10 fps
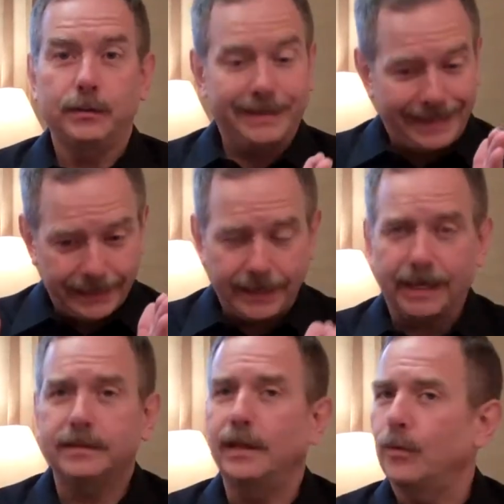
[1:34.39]
It was
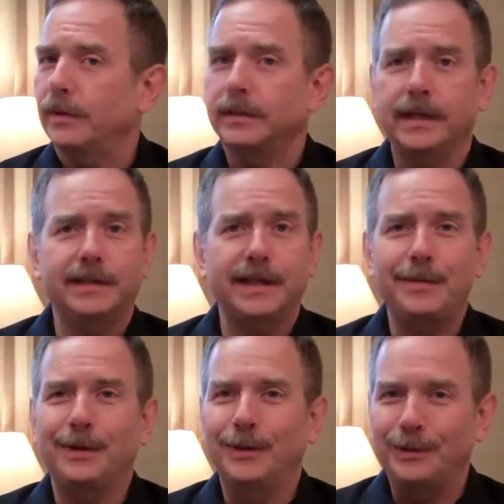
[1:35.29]
they wore the exact same
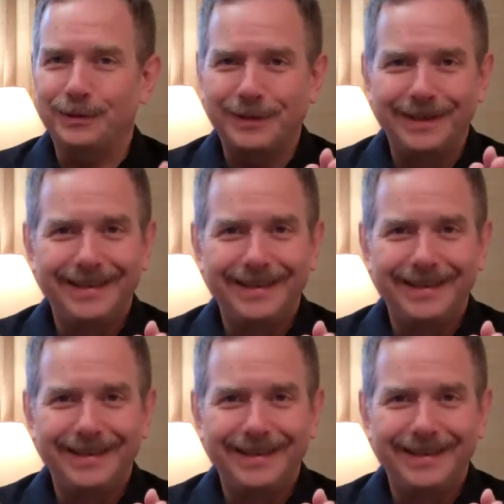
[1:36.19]
clothes,